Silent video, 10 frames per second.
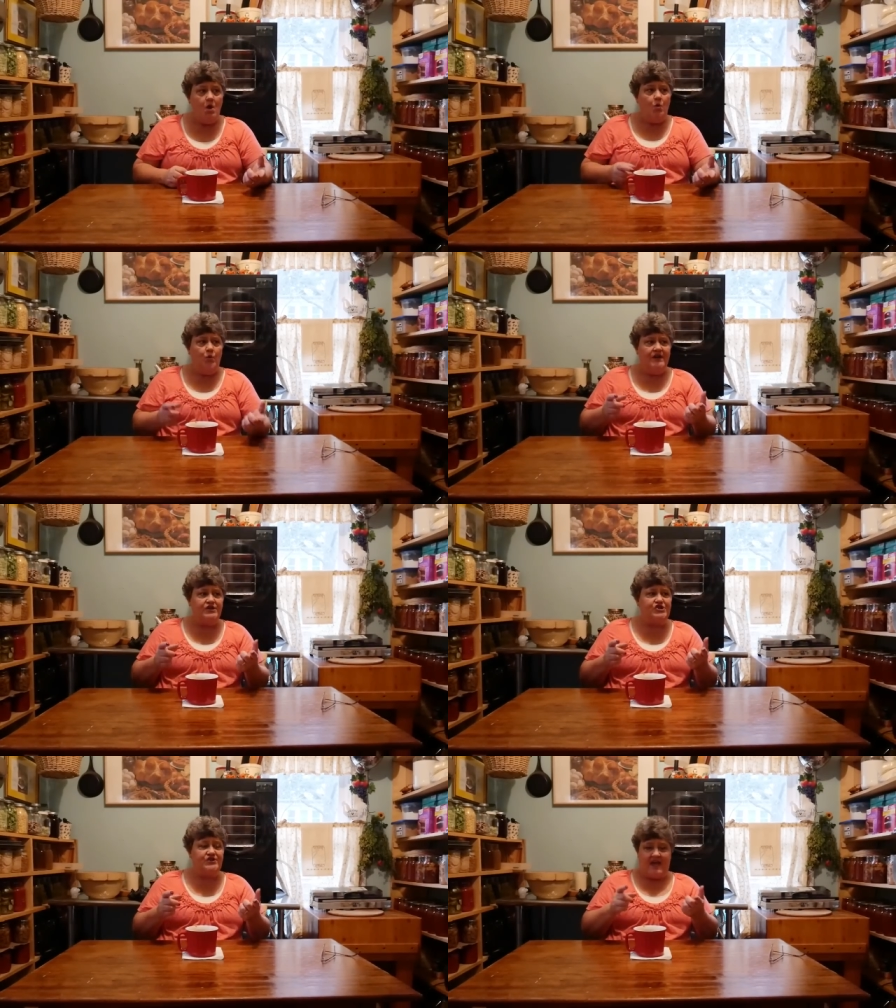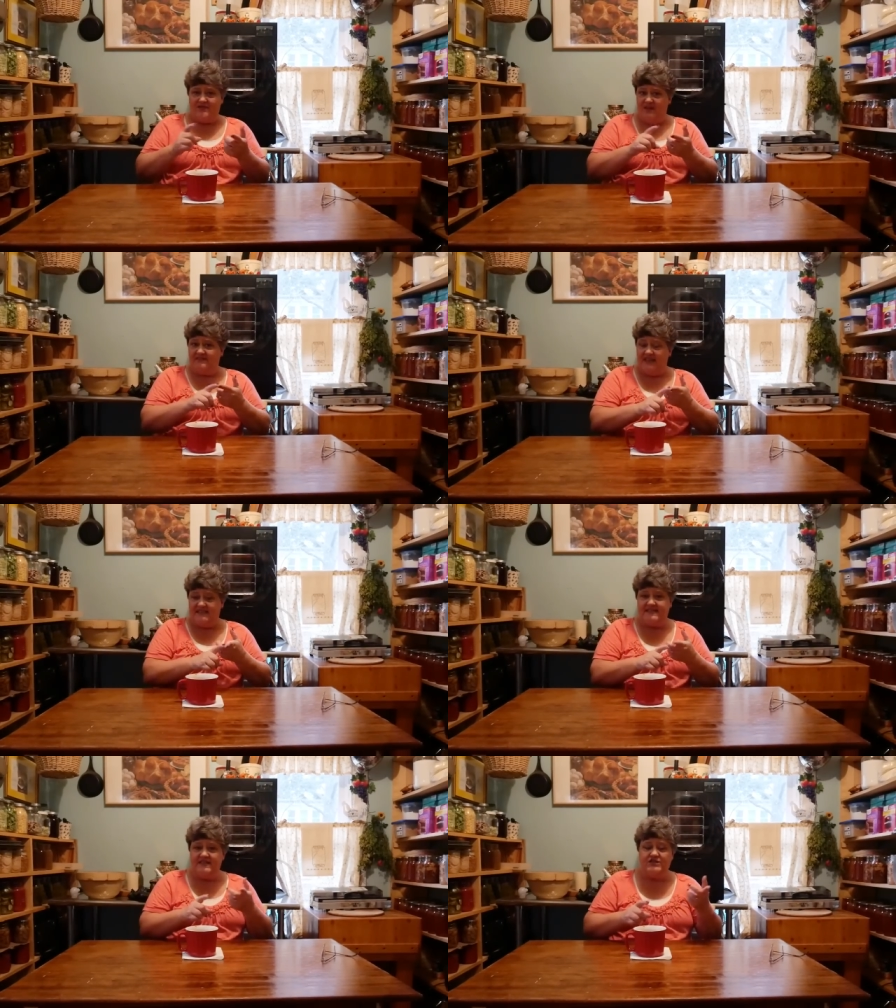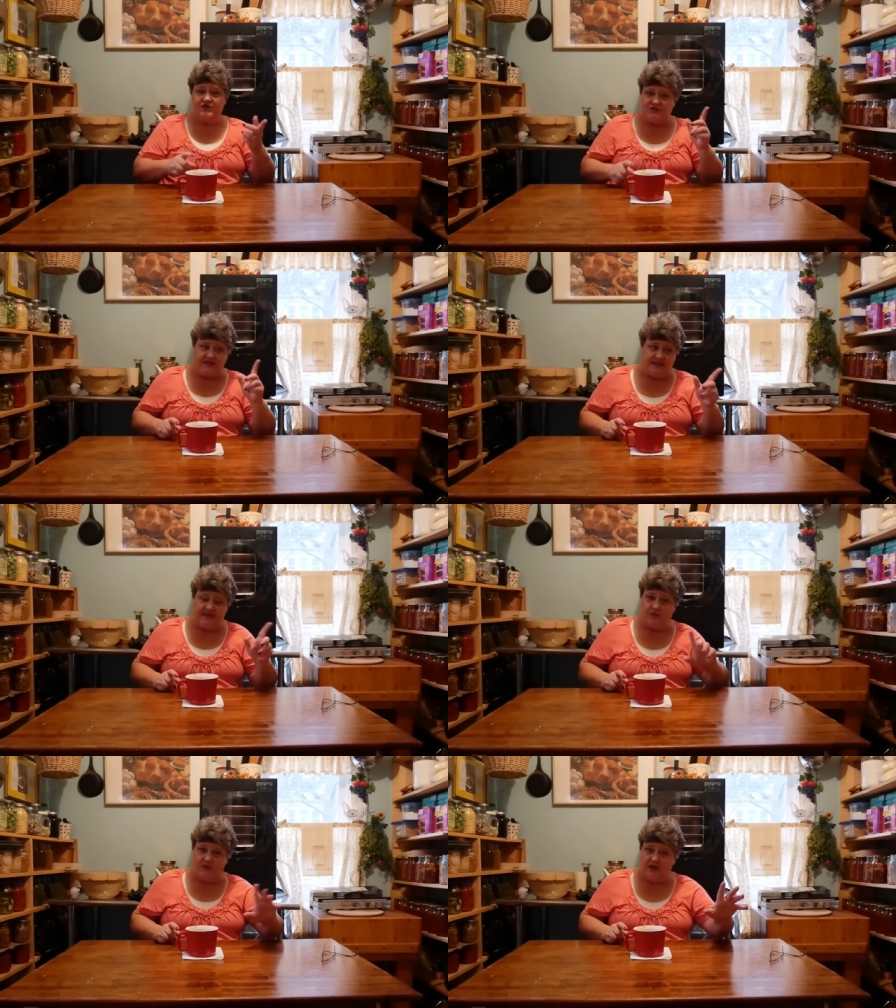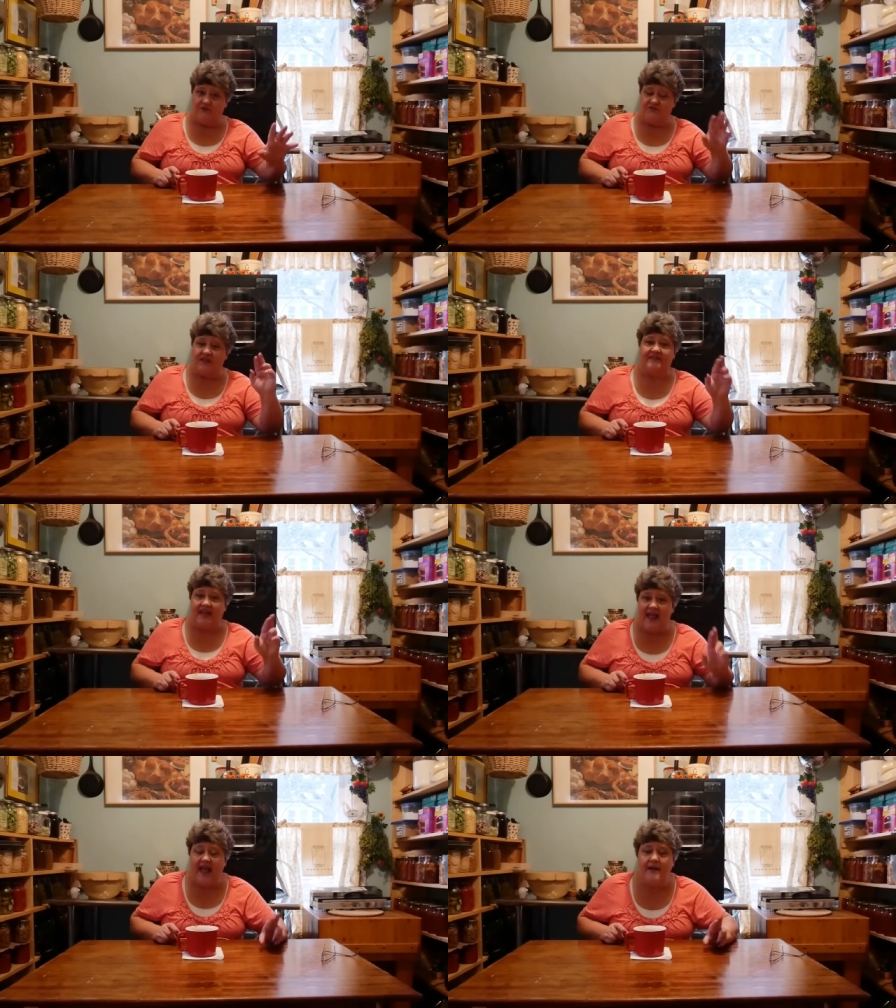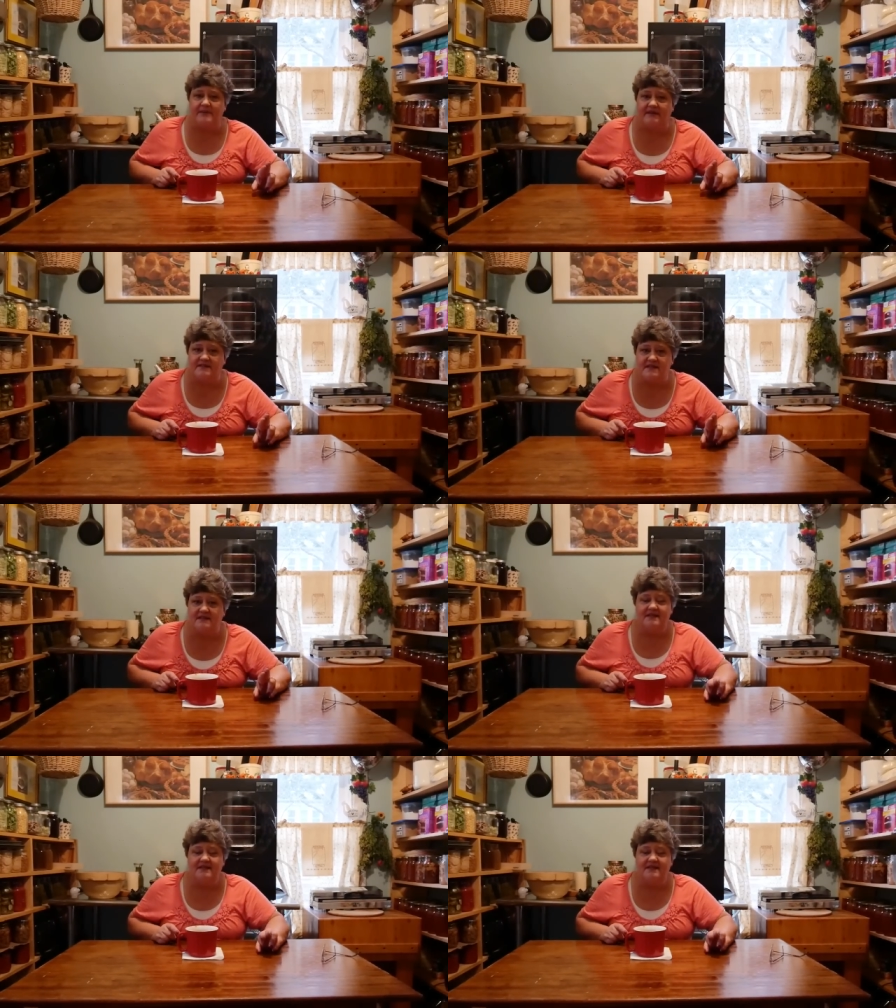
which I think that's easier to get rid of than the habit.